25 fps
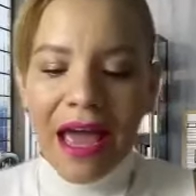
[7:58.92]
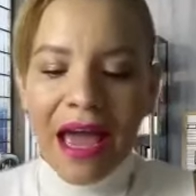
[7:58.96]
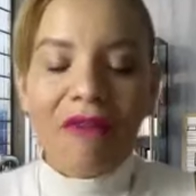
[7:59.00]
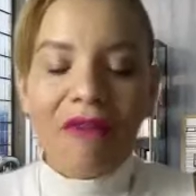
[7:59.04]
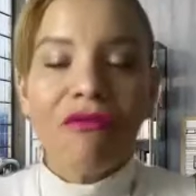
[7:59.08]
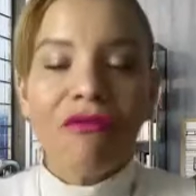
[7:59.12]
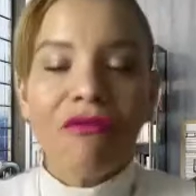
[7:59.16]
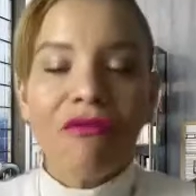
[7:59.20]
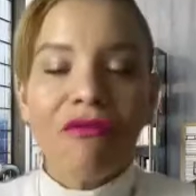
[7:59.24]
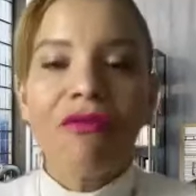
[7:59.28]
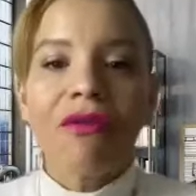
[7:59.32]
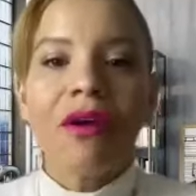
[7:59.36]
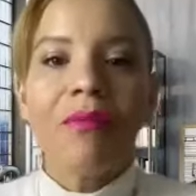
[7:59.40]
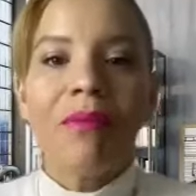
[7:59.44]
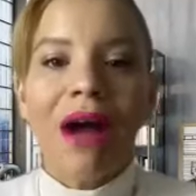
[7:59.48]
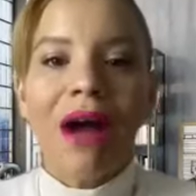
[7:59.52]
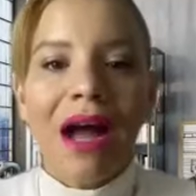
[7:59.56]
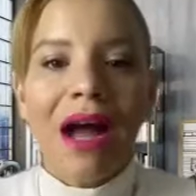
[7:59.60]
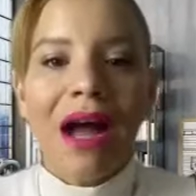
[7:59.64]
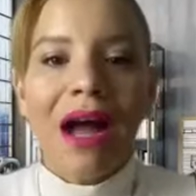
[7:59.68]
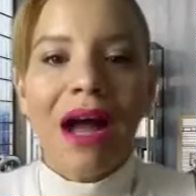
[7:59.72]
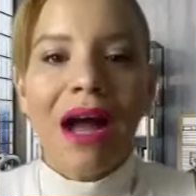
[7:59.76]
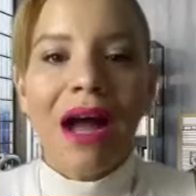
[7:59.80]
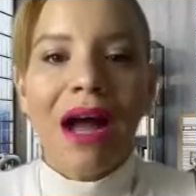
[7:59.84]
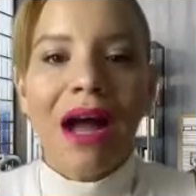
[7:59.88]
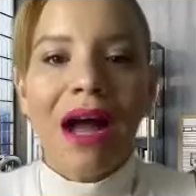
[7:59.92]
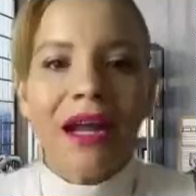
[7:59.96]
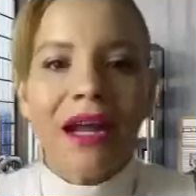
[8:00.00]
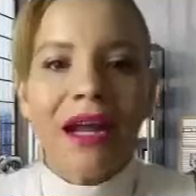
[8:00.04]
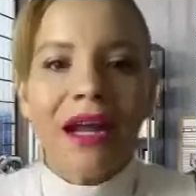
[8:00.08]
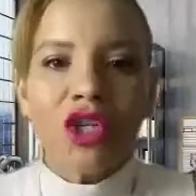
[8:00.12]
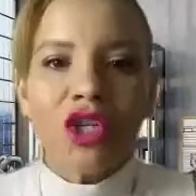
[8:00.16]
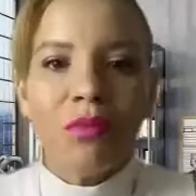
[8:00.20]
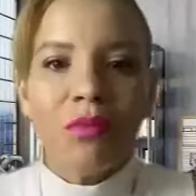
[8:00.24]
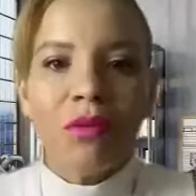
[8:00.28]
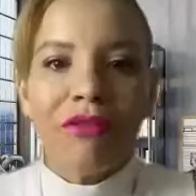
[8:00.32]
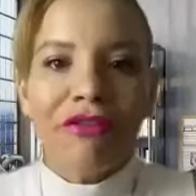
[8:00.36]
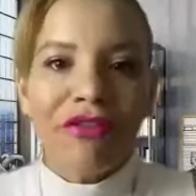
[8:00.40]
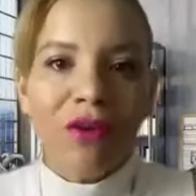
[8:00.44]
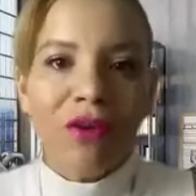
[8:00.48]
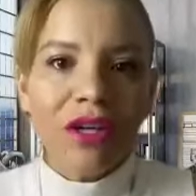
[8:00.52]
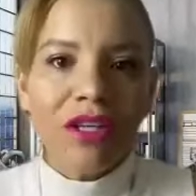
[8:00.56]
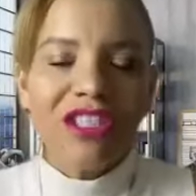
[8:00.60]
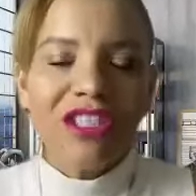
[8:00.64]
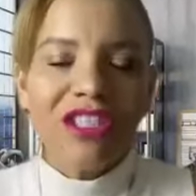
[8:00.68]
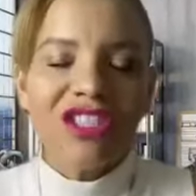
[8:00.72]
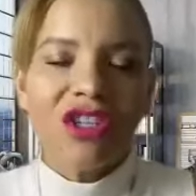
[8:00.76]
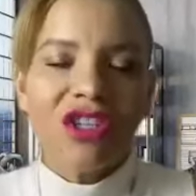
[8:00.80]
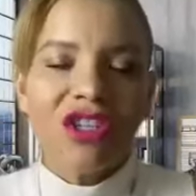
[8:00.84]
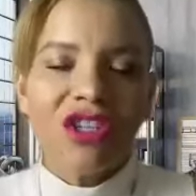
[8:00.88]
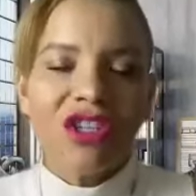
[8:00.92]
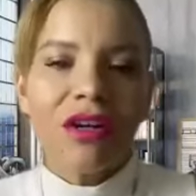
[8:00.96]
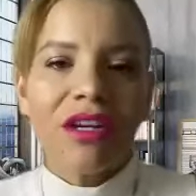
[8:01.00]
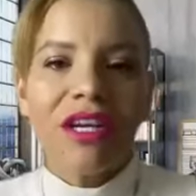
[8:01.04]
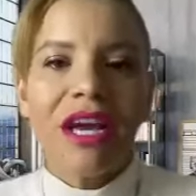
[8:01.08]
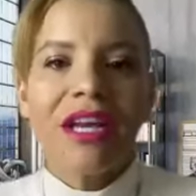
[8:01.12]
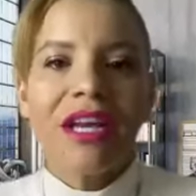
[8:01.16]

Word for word: everybody should be focused on